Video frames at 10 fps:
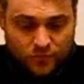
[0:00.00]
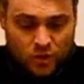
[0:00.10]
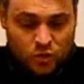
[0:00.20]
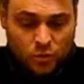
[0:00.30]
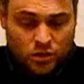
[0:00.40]

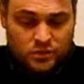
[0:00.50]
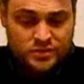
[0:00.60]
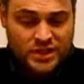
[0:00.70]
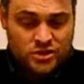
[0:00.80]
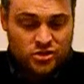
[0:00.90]
who were
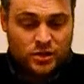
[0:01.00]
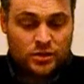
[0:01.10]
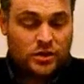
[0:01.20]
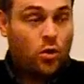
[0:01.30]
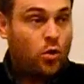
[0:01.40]
teaching
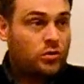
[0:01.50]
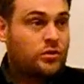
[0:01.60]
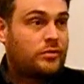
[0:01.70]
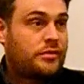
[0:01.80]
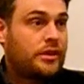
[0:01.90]
in all
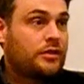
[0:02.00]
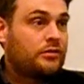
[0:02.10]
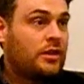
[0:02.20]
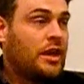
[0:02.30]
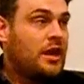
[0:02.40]
good things.